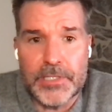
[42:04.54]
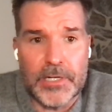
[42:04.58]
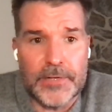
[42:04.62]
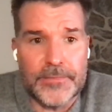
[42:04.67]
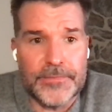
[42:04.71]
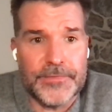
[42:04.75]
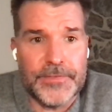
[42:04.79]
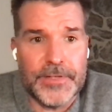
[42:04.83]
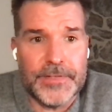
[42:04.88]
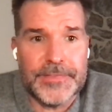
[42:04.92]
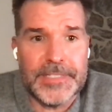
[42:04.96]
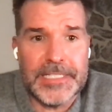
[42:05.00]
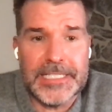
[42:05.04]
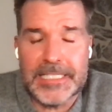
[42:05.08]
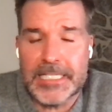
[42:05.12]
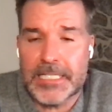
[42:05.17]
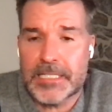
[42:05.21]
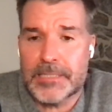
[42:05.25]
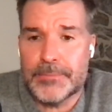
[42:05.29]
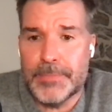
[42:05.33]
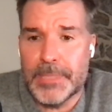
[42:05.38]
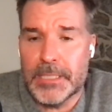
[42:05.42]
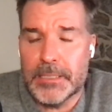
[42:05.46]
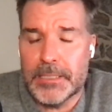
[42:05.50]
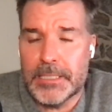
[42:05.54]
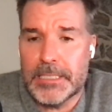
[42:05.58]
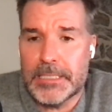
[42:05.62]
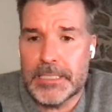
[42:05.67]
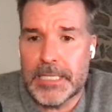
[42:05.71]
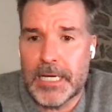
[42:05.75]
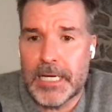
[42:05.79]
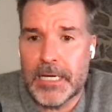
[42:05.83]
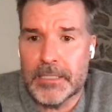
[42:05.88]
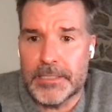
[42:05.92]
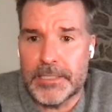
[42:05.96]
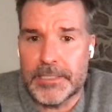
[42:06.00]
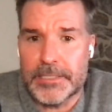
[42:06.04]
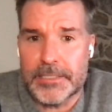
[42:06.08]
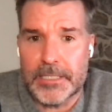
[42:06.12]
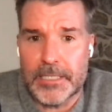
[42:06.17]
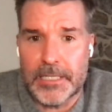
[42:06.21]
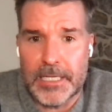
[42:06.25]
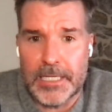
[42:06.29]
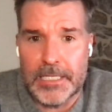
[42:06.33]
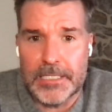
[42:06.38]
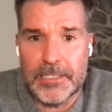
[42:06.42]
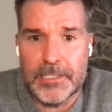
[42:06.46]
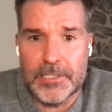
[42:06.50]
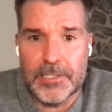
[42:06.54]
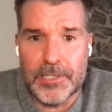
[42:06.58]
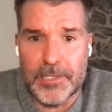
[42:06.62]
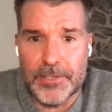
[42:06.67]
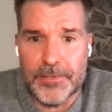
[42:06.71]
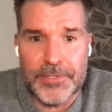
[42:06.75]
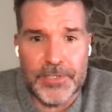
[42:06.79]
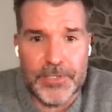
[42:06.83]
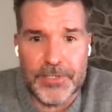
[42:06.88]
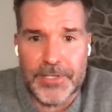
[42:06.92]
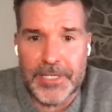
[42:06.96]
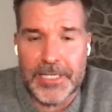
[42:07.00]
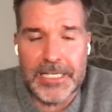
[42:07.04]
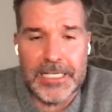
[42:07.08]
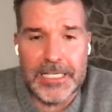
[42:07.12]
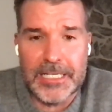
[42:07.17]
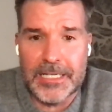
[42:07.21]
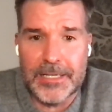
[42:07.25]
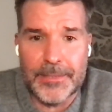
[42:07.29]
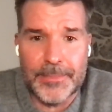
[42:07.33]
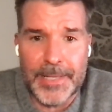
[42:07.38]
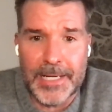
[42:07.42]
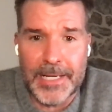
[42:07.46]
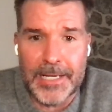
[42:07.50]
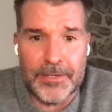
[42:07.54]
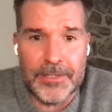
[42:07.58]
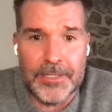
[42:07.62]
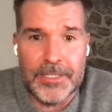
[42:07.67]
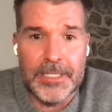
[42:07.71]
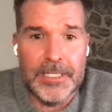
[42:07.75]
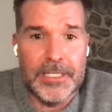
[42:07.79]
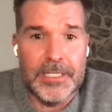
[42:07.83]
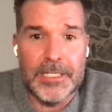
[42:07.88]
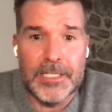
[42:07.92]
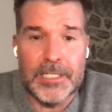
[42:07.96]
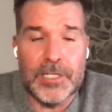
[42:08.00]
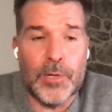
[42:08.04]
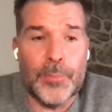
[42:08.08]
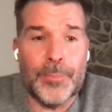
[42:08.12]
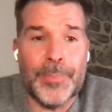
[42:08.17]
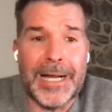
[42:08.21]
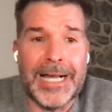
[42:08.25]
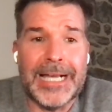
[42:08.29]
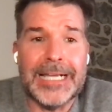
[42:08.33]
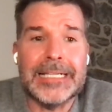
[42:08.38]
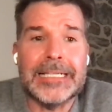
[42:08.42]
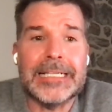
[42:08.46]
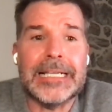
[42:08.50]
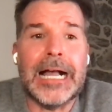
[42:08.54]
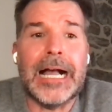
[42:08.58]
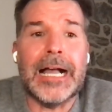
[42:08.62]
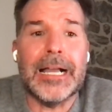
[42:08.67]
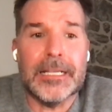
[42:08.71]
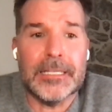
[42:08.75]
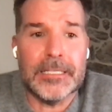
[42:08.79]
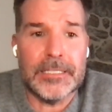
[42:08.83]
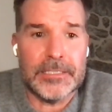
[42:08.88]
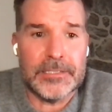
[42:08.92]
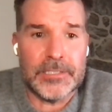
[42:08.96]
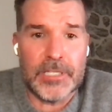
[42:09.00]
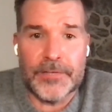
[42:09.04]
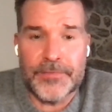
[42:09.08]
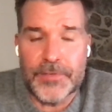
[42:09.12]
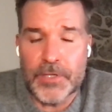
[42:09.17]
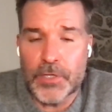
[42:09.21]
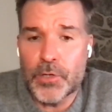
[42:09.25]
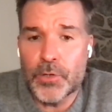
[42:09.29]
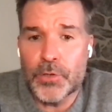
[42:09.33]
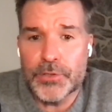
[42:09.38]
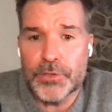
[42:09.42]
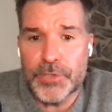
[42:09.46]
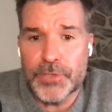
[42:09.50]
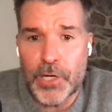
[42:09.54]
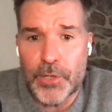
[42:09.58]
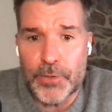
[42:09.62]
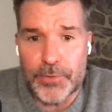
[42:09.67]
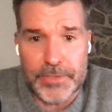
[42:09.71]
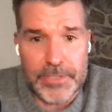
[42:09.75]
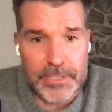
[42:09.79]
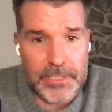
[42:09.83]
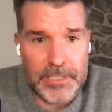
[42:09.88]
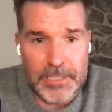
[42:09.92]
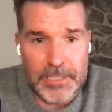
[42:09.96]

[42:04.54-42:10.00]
you're up $56 million, and you're thinking about buying islands off the Gold Coast.